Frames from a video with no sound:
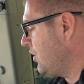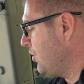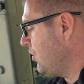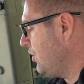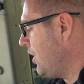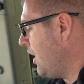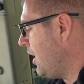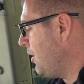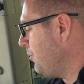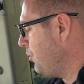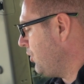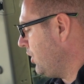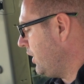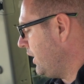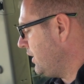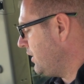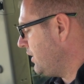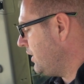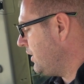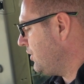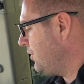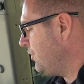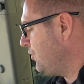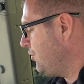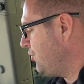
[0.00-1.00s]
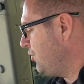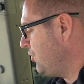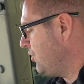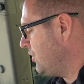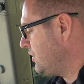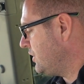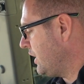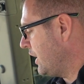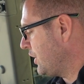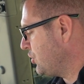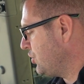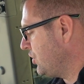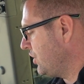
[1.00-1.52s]
that are not planting due to
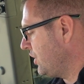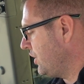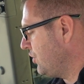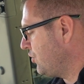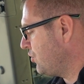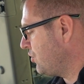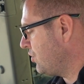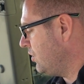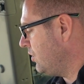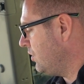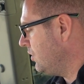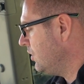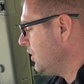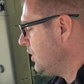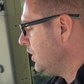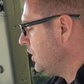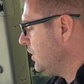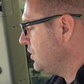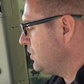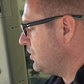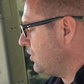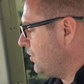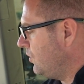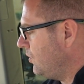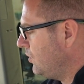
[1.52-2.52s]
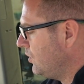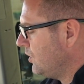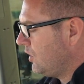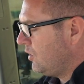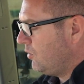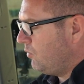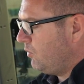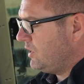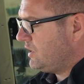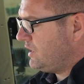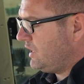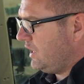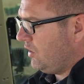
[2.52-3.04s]
section control. So
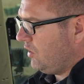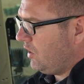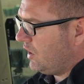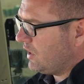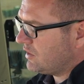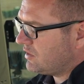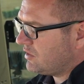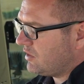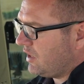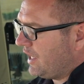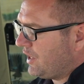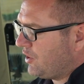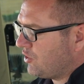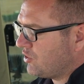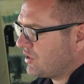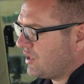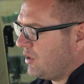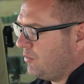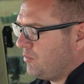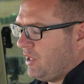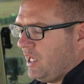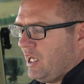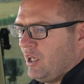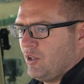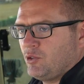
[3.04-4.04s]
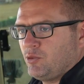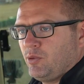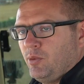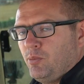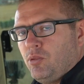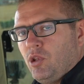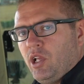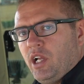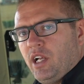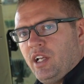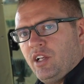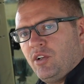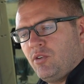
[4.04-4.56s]
we see a lot of sliders come down as we
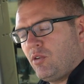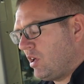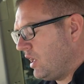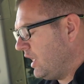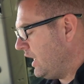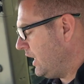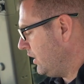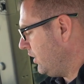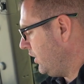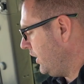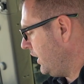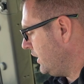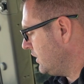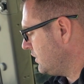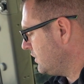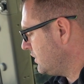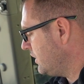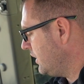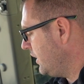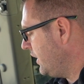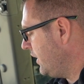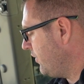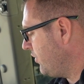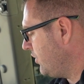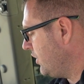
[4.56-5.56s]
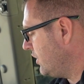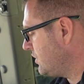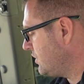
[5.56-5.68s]
plant into our headlands. If